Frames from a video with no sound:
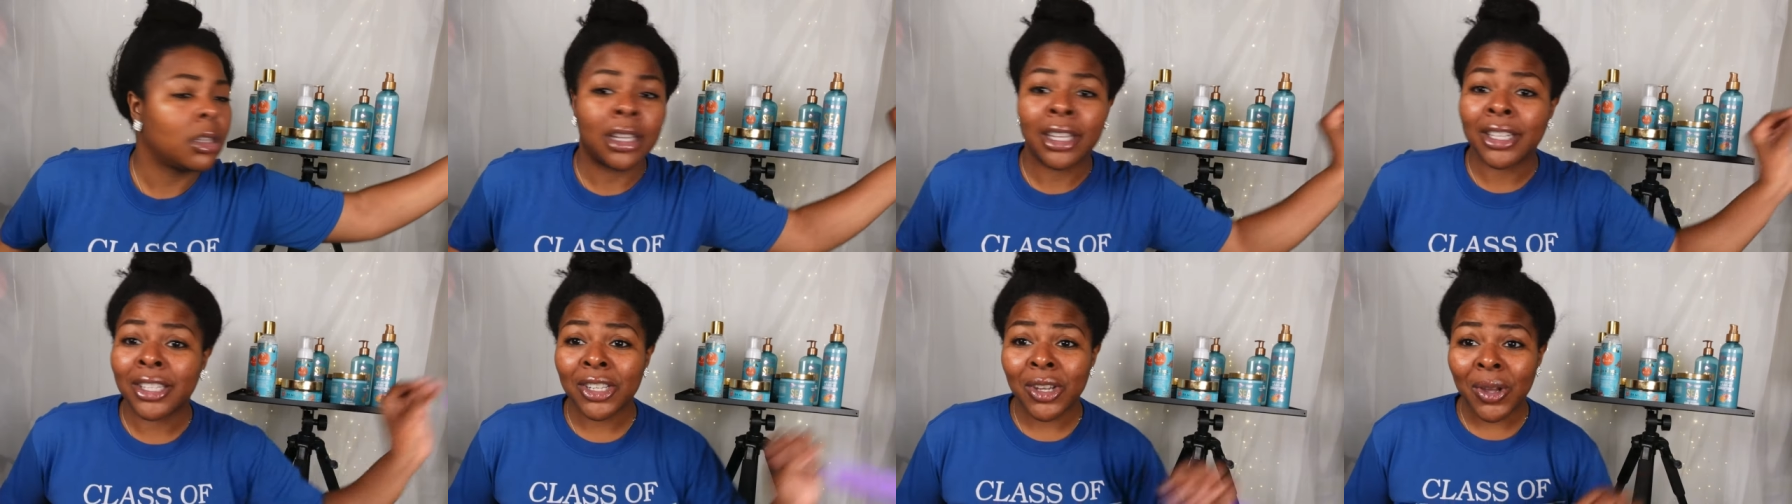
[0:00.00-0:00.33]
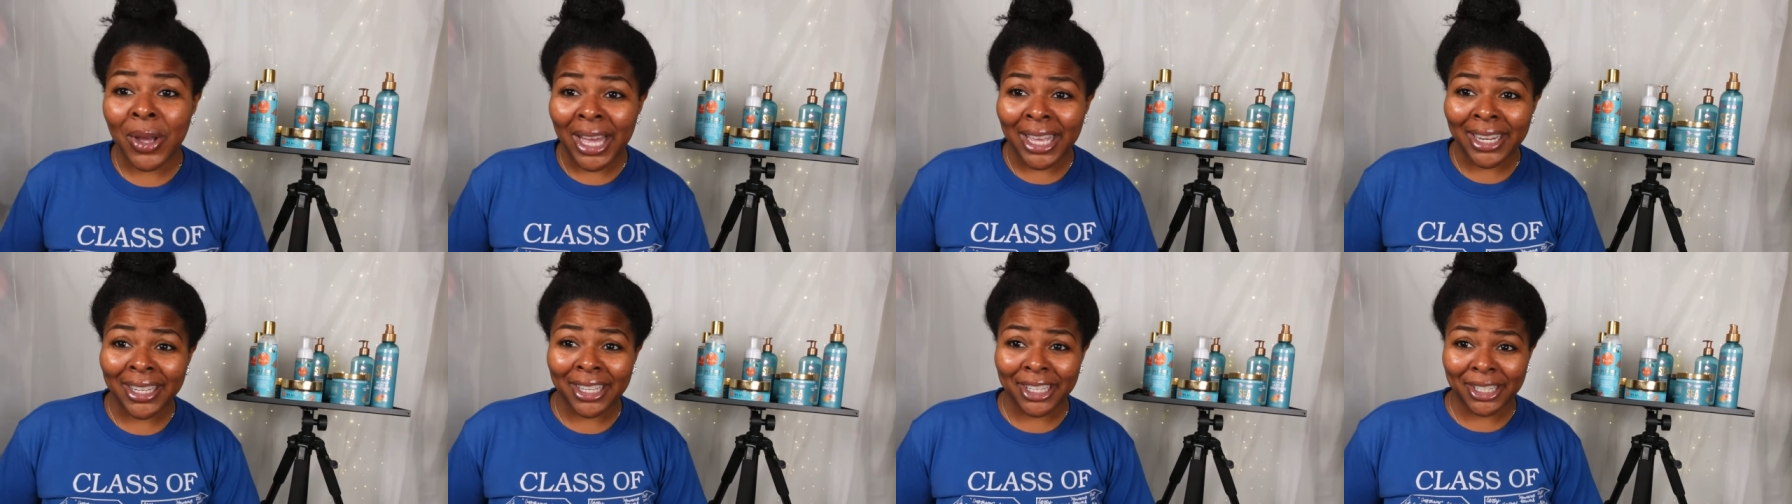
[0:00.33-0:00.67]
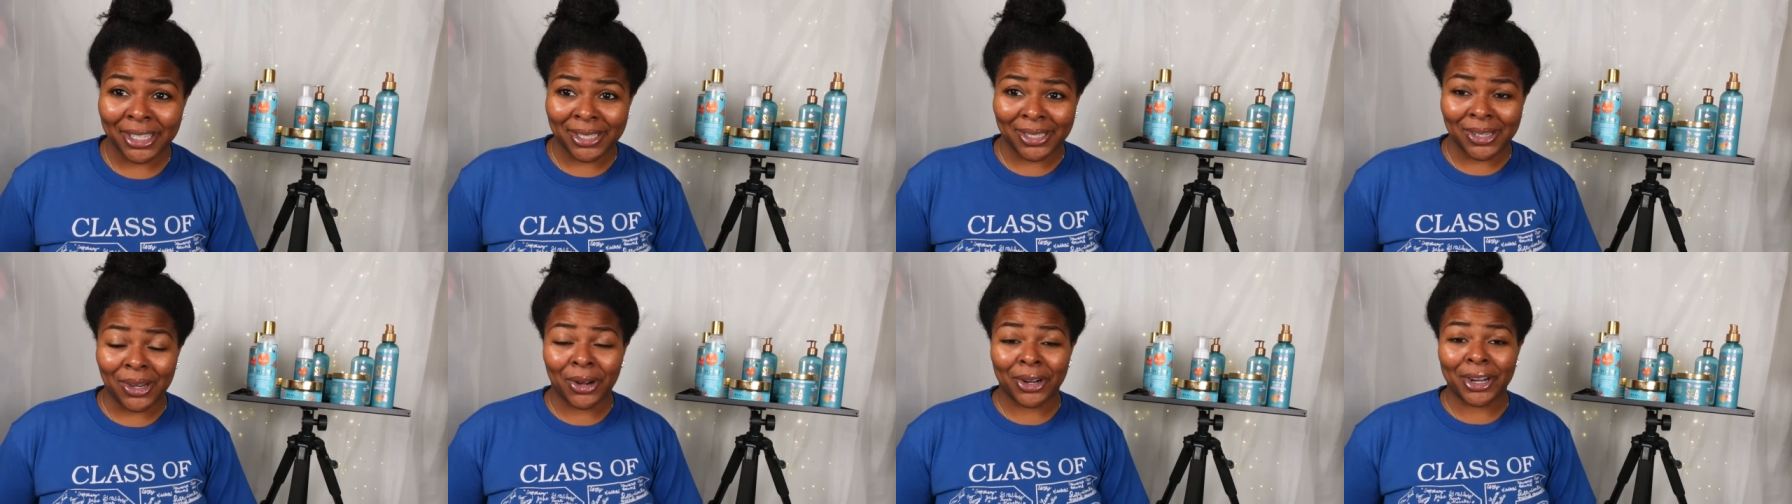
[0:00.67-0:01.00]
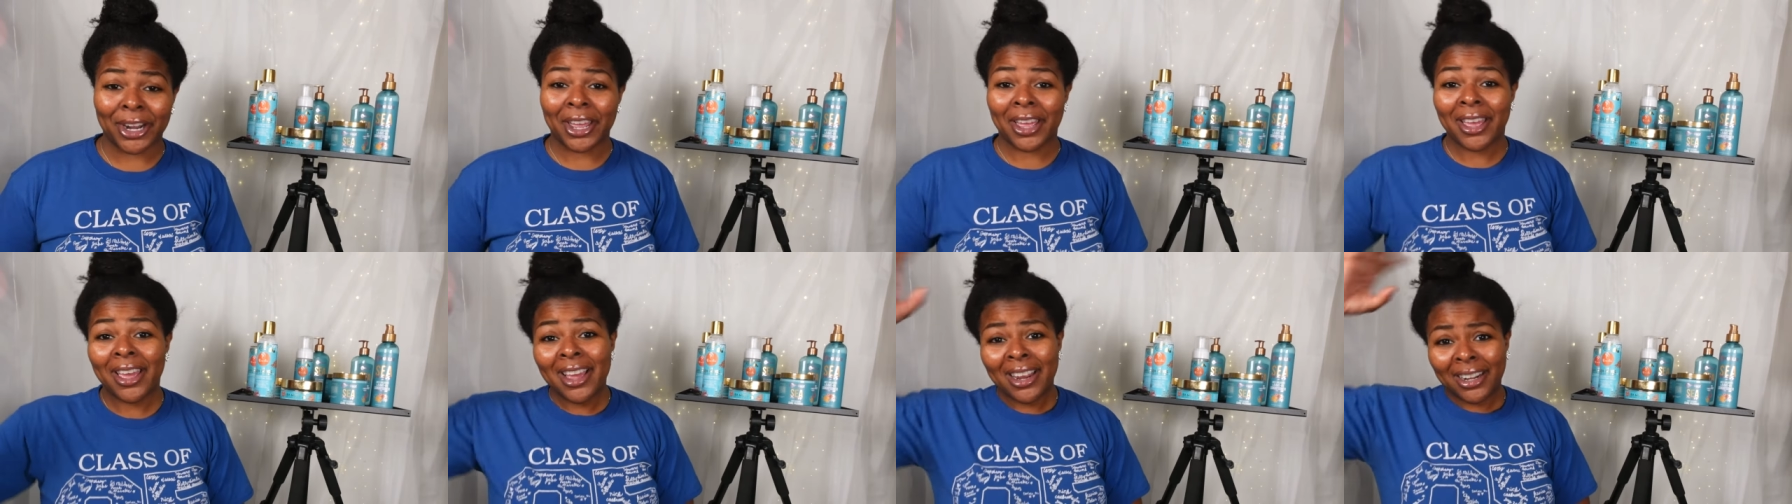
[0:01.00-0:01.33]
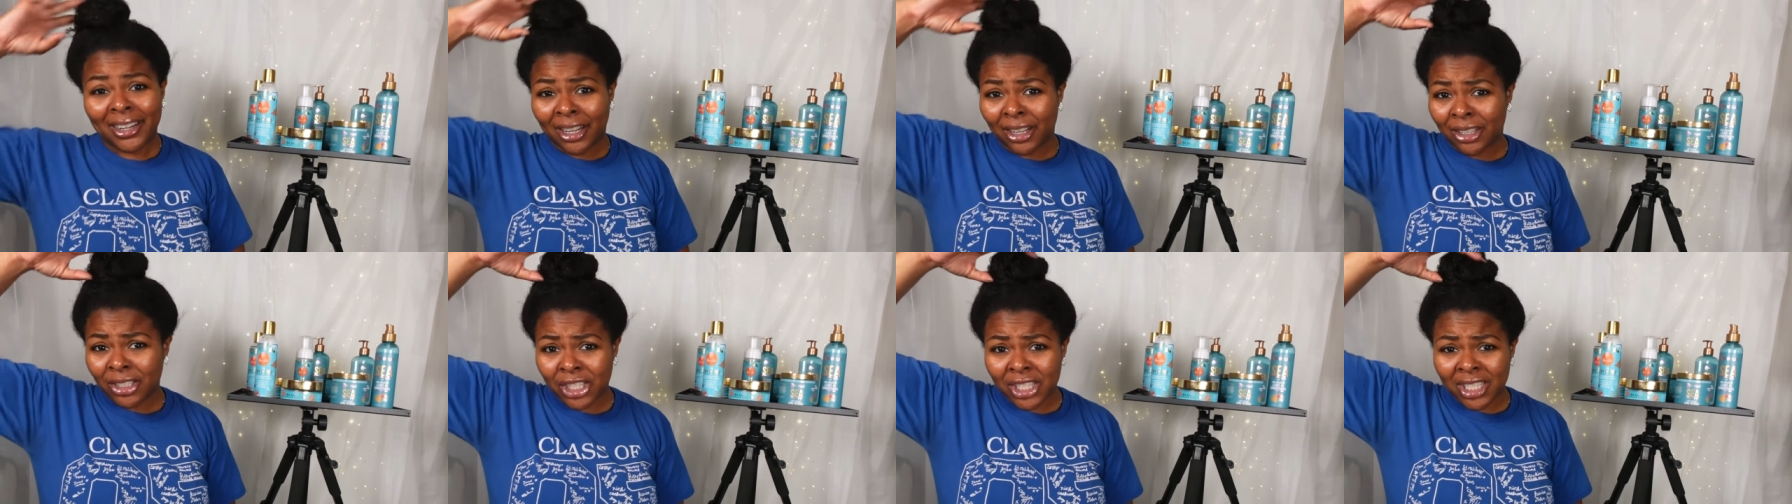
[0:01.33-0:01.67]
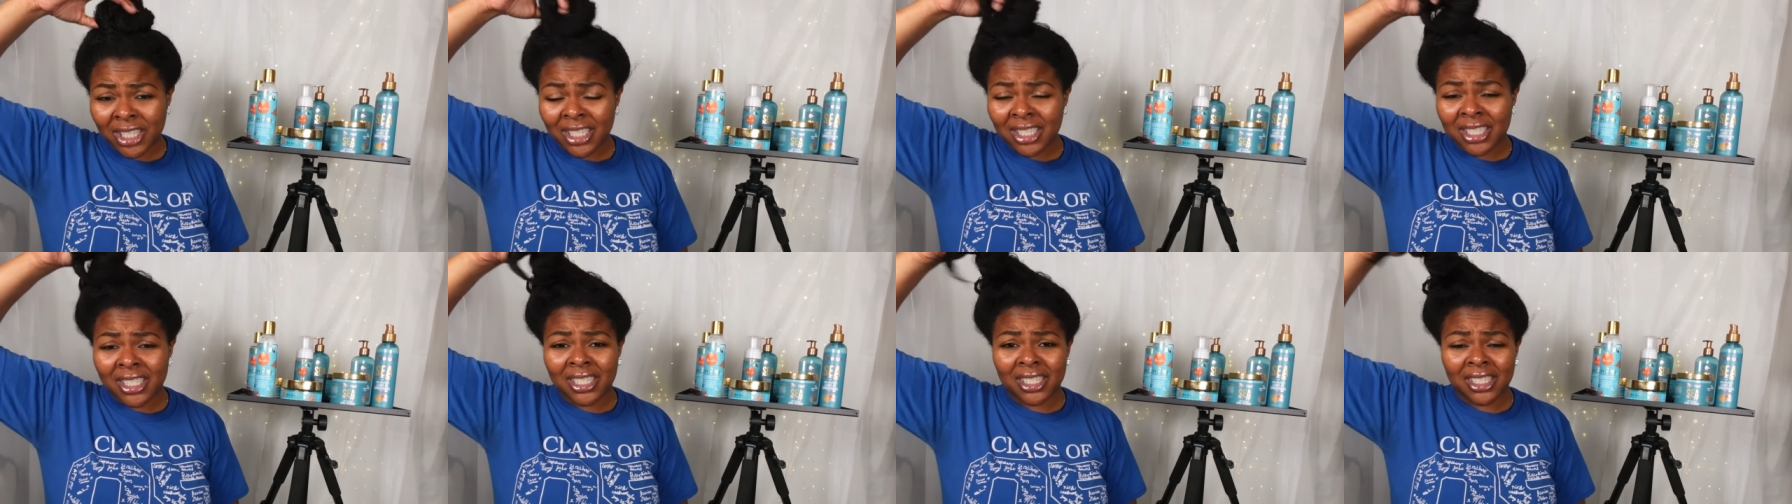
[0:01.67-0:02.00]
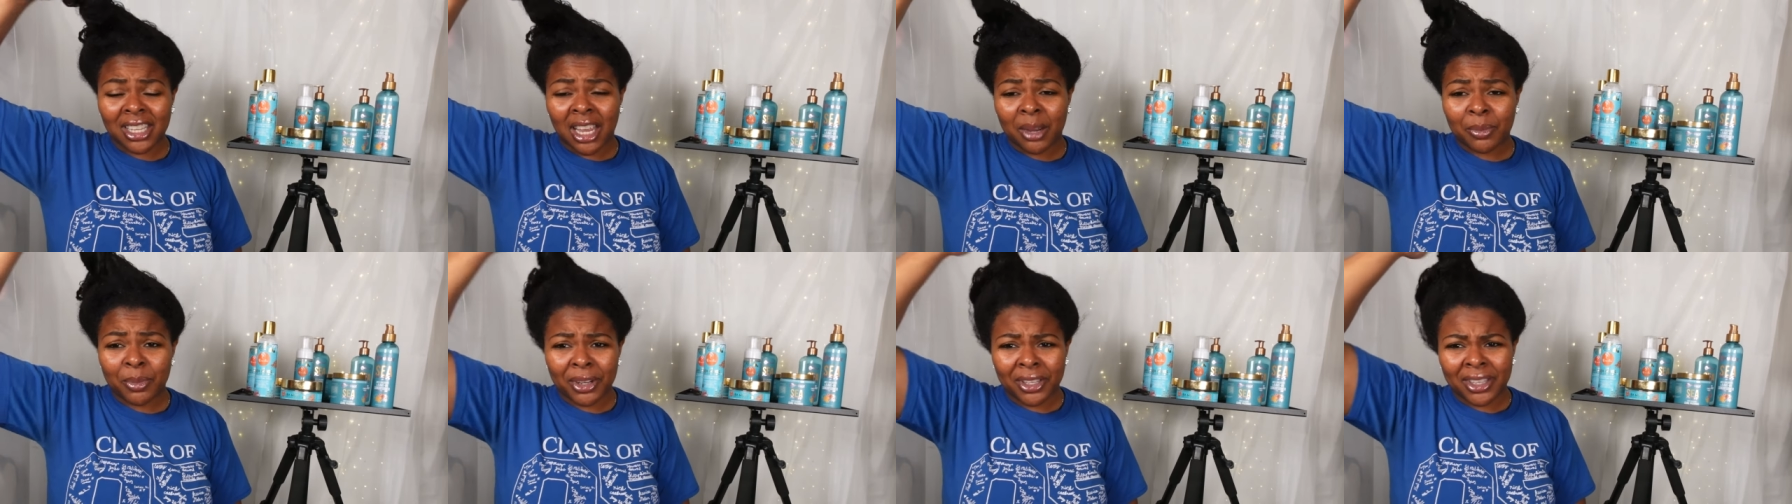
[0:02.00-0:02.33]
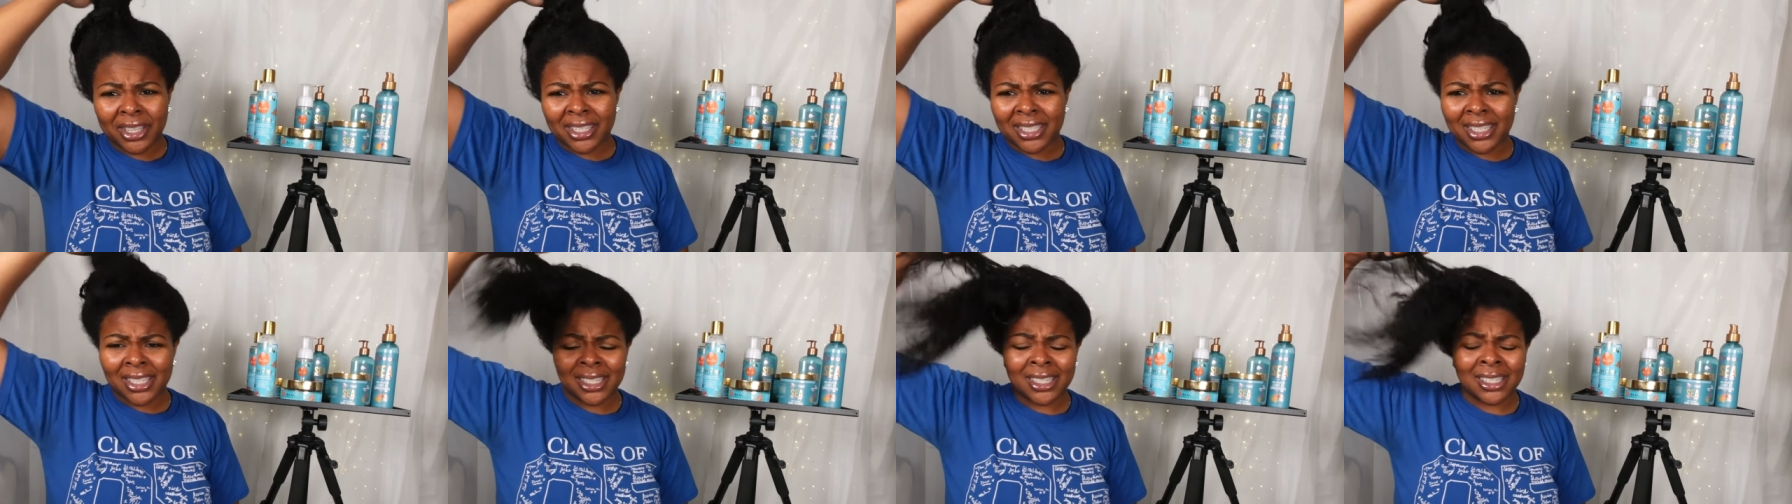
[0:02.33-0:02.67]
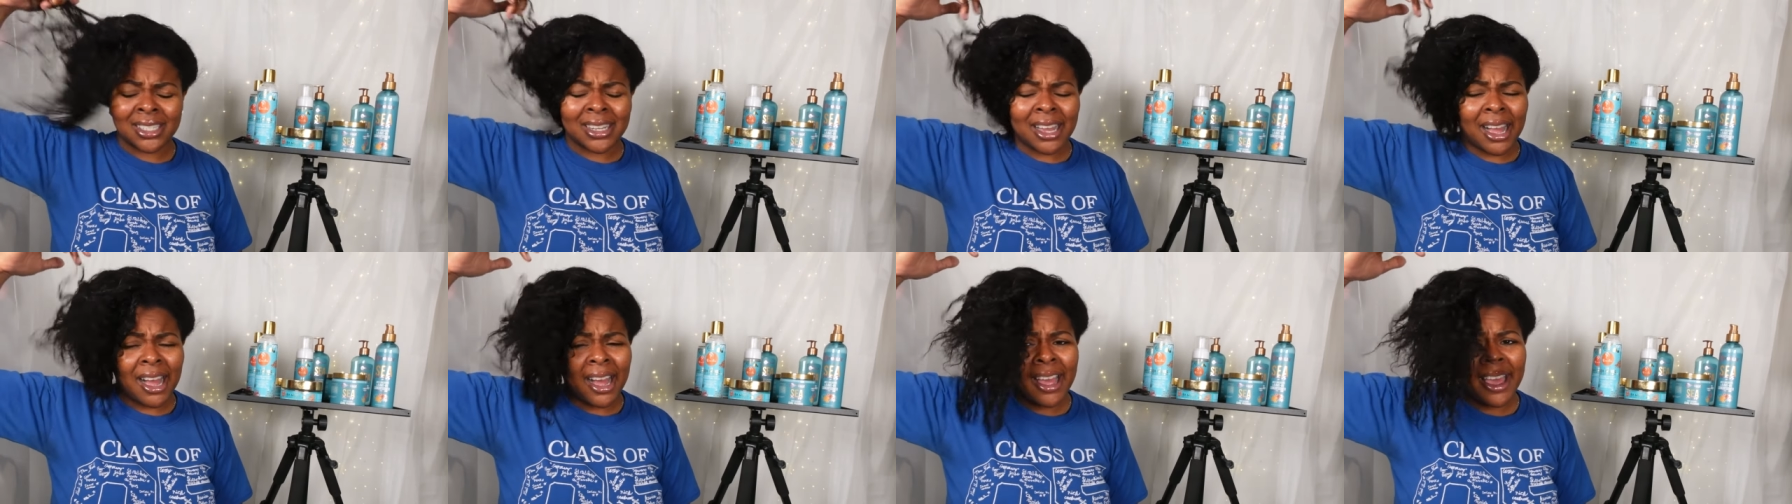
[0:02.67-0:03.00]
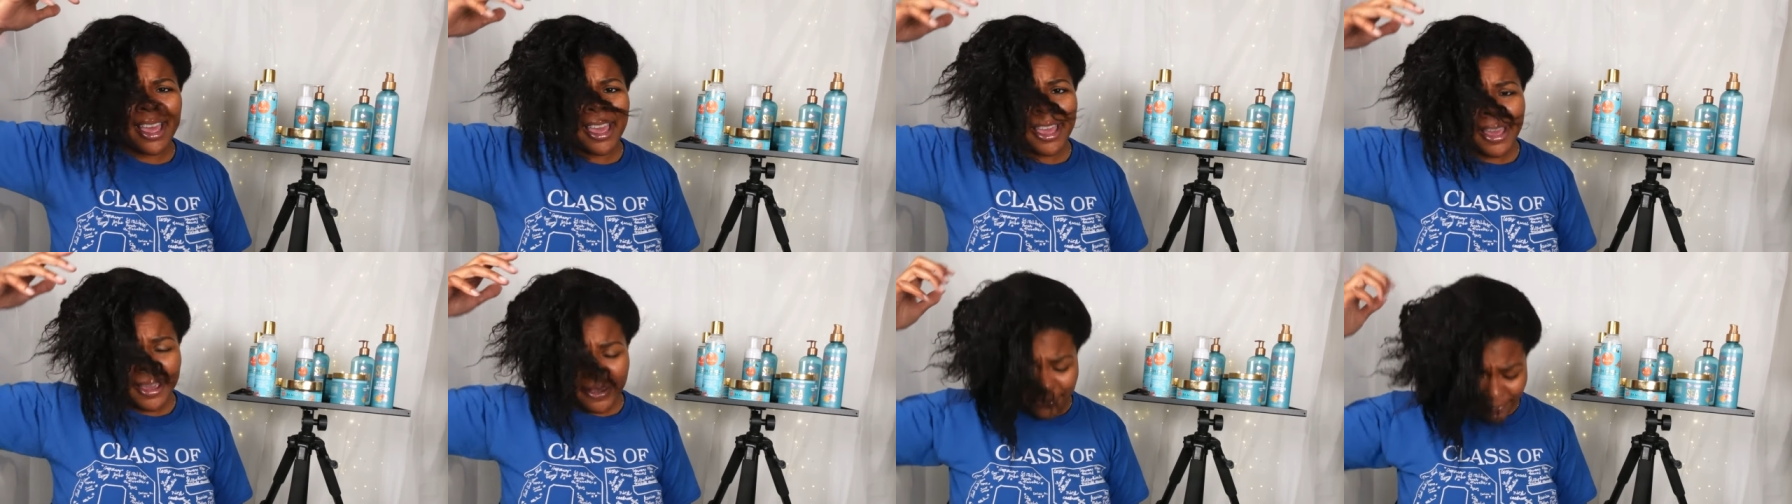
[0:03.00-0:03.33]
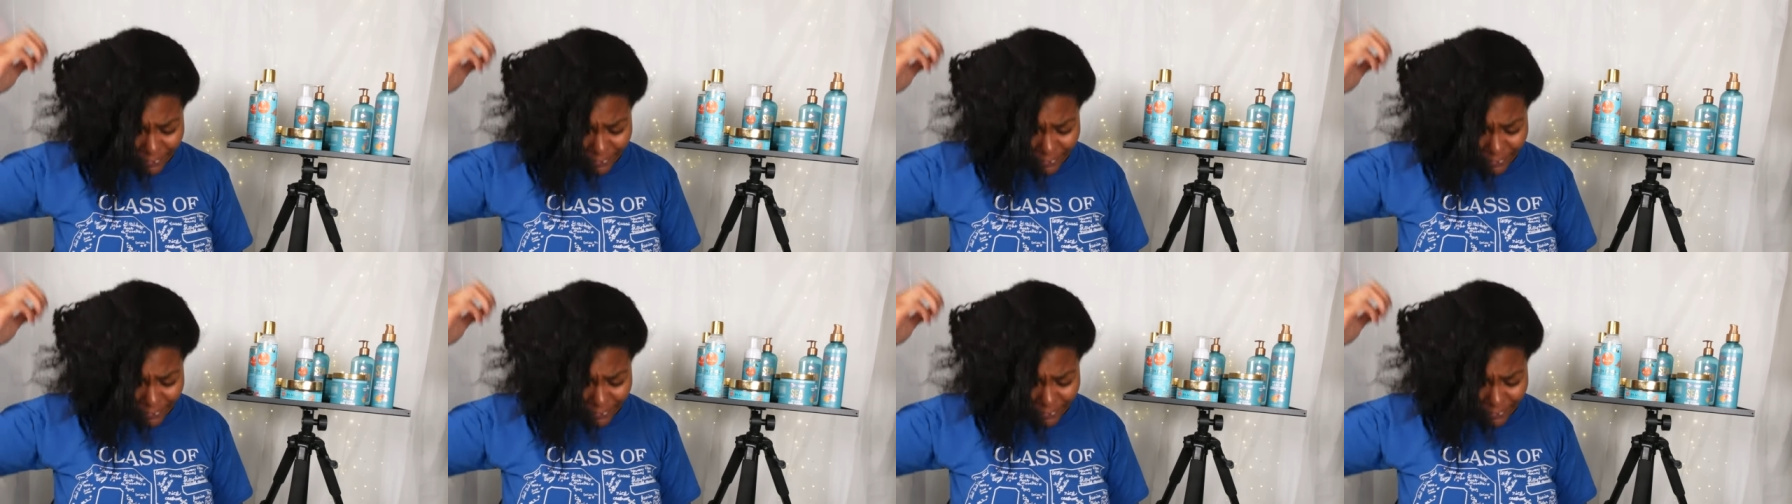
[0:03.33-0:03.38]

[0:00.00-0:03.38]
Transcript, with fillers: Let's go ahead and get started. Now, just a disclaimer, this is not a